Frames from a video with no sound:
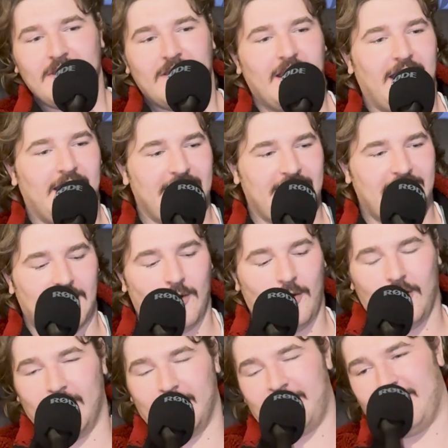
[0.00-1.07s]
And, all
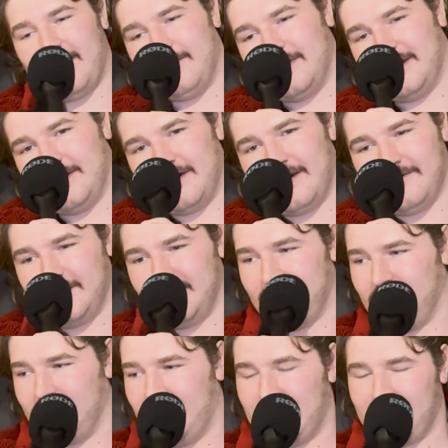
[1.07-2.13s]
the family are having a
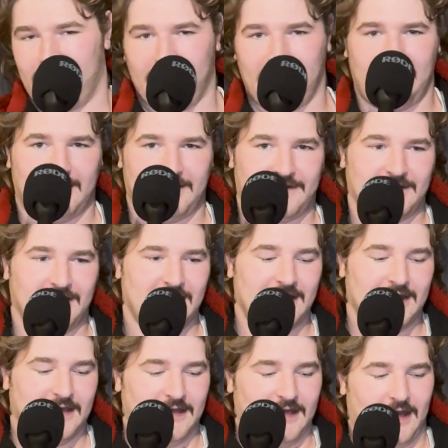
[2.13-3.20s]
laugh at this.
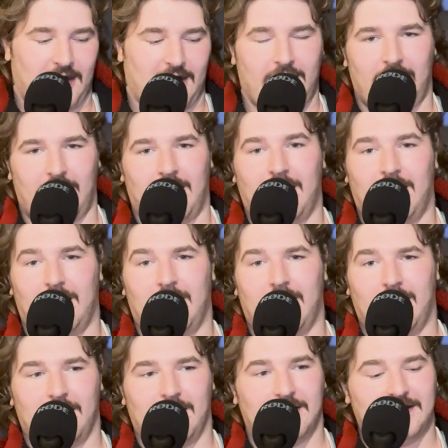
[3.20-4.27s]
Ha ha
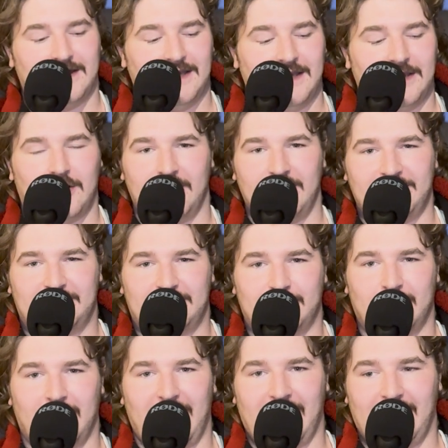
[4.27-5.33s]
ha. God, it's
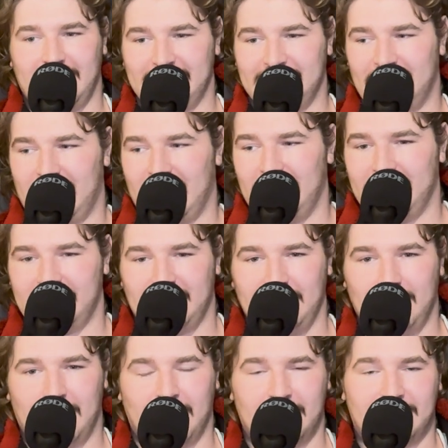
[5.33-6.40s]
great. Look at the
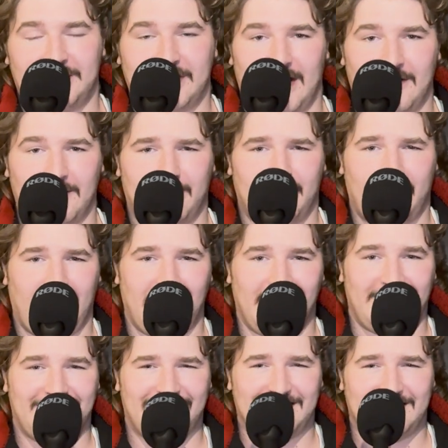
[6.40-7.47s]
look on the child's
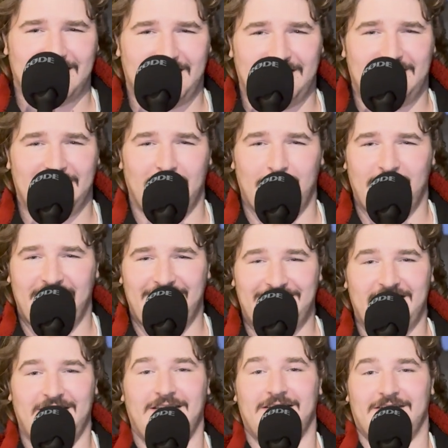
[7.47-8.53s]
face. There's so many
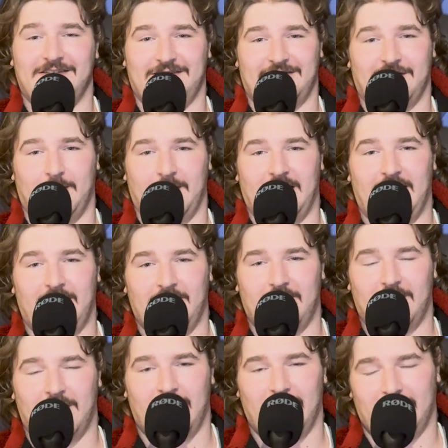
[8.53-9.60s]
tears coming out of their
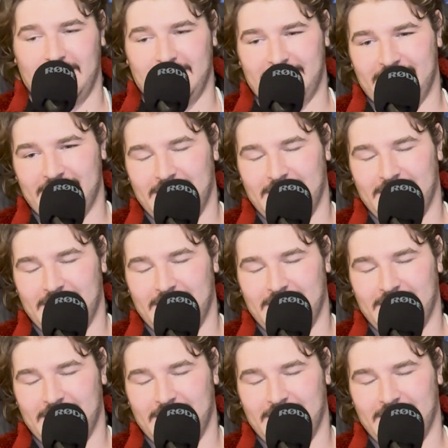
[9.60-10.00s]
eyes.